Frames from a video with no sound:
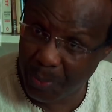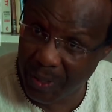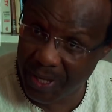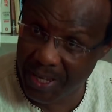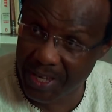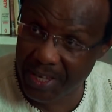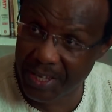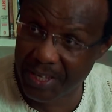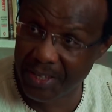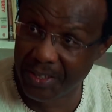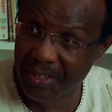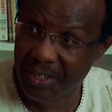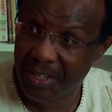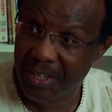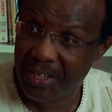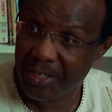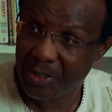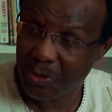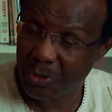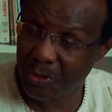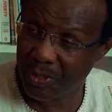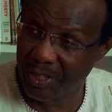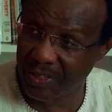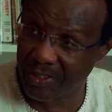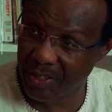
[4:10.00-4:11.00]
pay
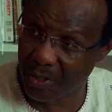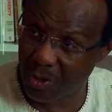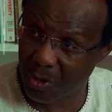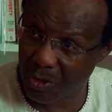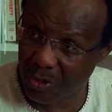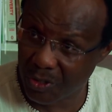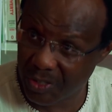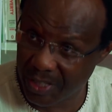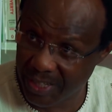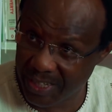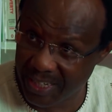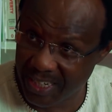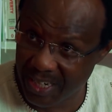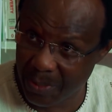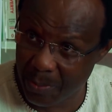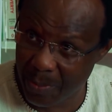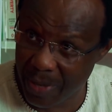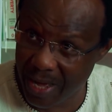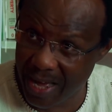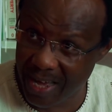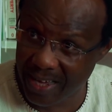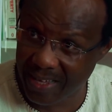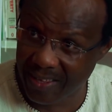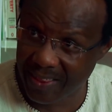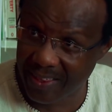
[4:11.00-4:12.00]
to take the container
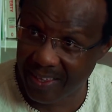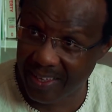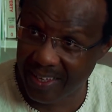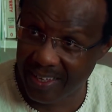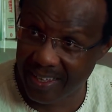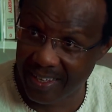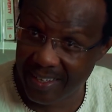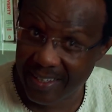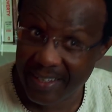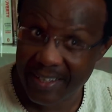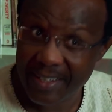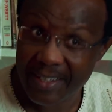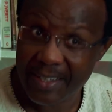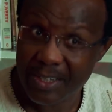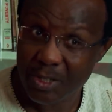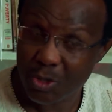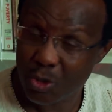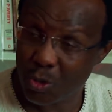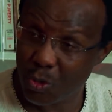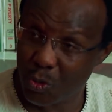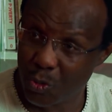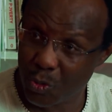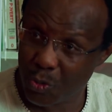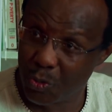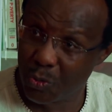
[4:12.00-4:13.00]
back there.
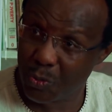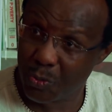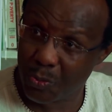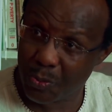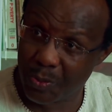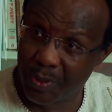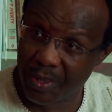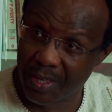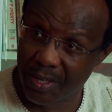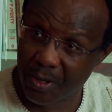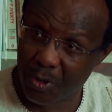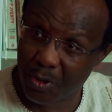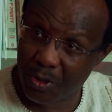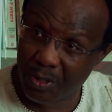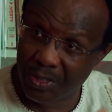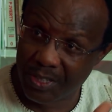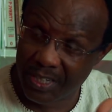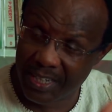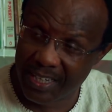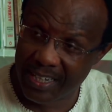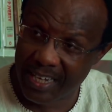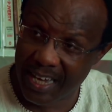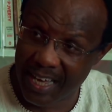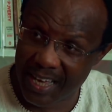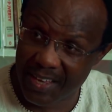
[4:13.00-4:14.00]
So the
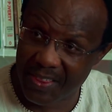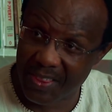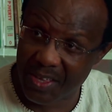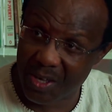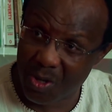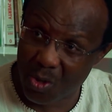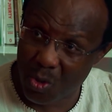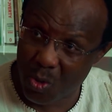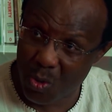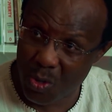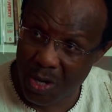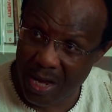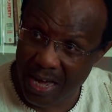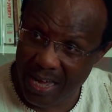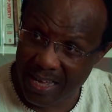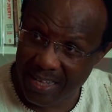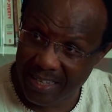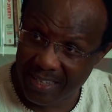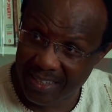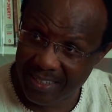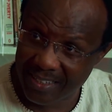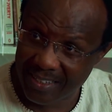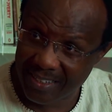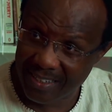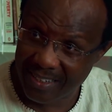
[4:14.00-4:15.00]
container and the owner
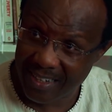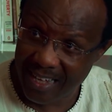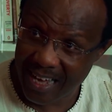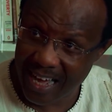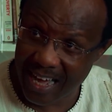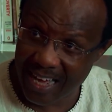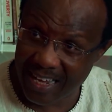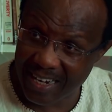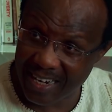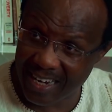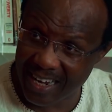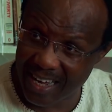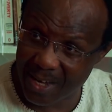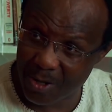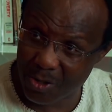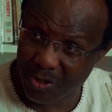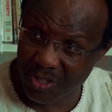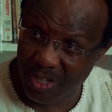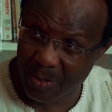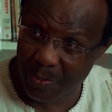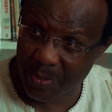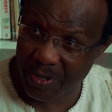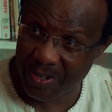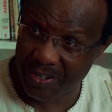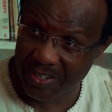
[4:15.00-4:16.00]
are now
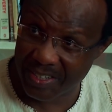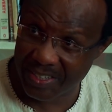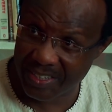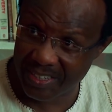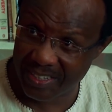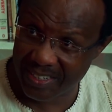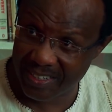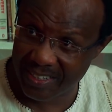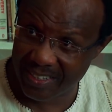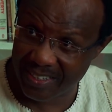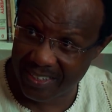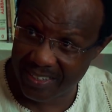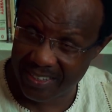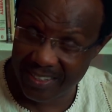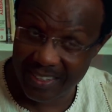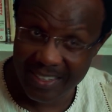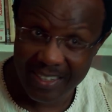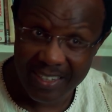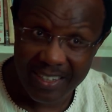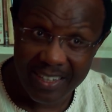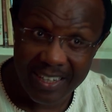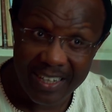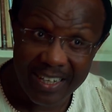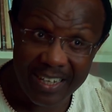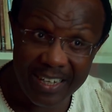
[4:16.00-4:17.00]
separated,
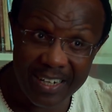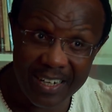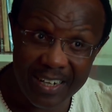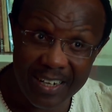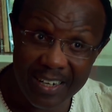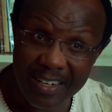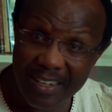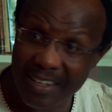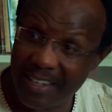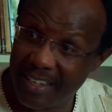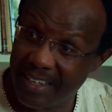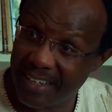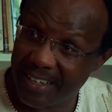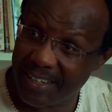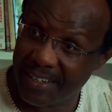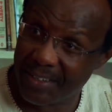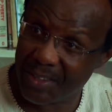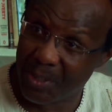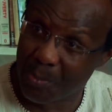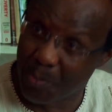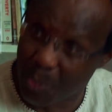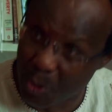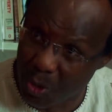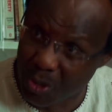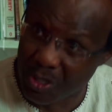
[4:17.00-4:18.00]
and
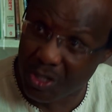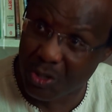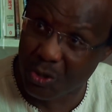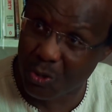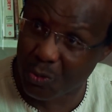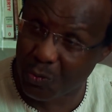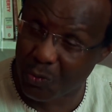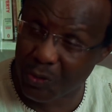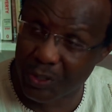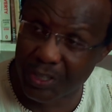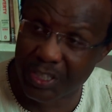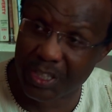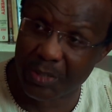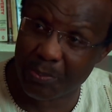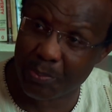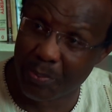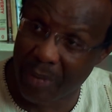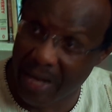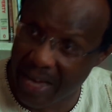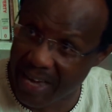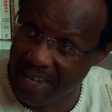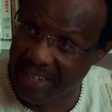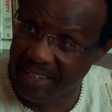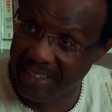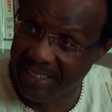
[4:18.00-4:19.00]
the process of taking
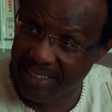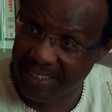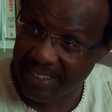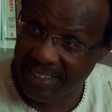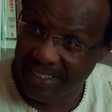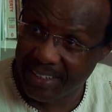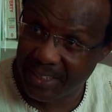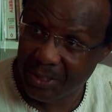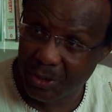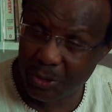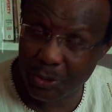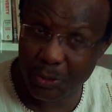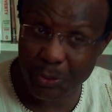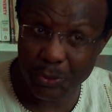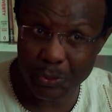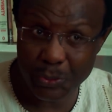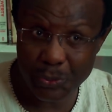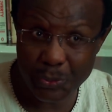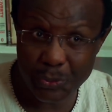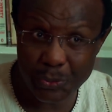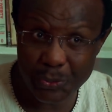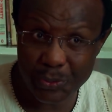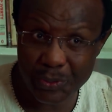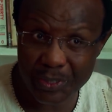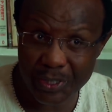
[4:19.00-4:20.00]
back
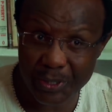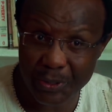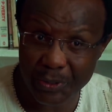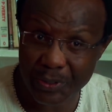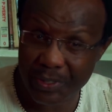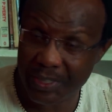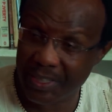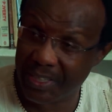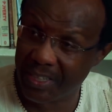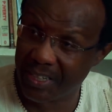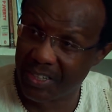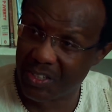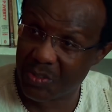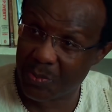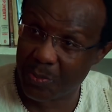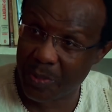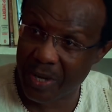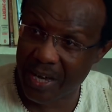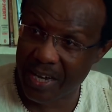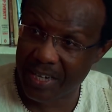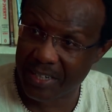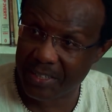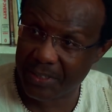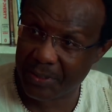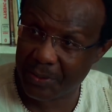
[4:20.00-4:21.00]
to the containers
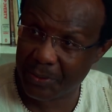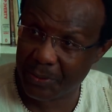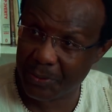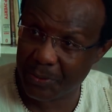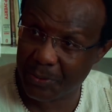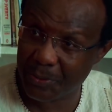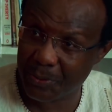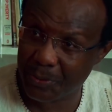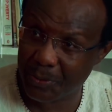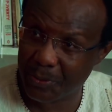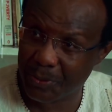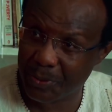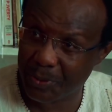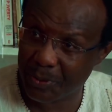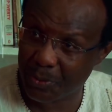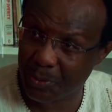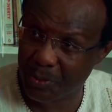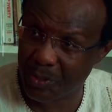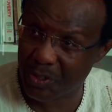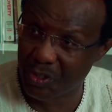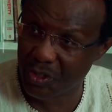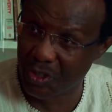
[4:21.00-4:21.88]
back to the